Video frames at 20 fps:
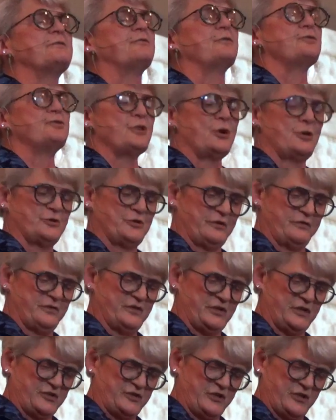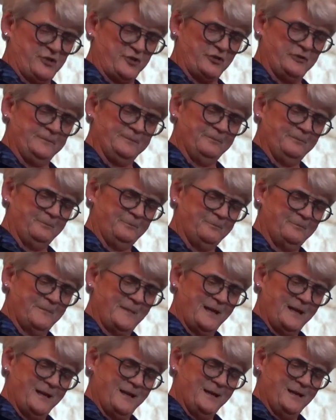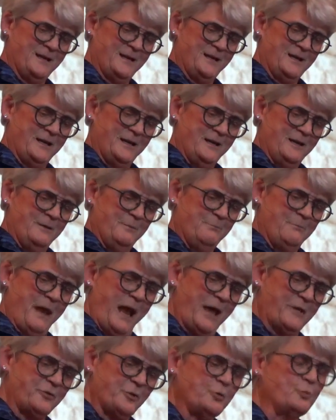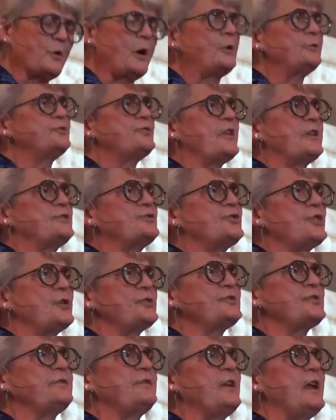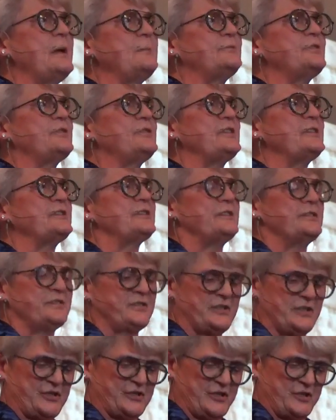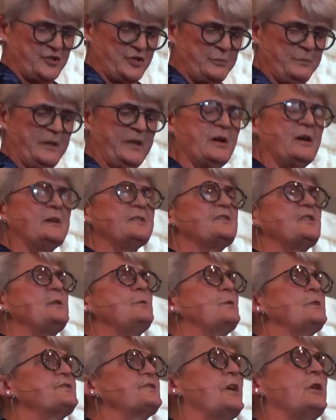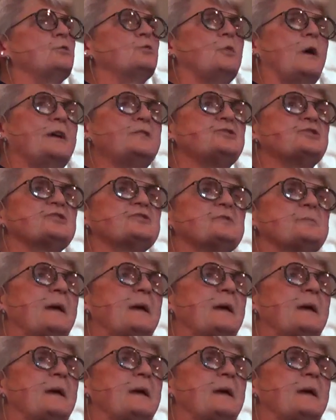for Joseph's decision. Matthew wrote that Joseph came to his decision because he was a righteous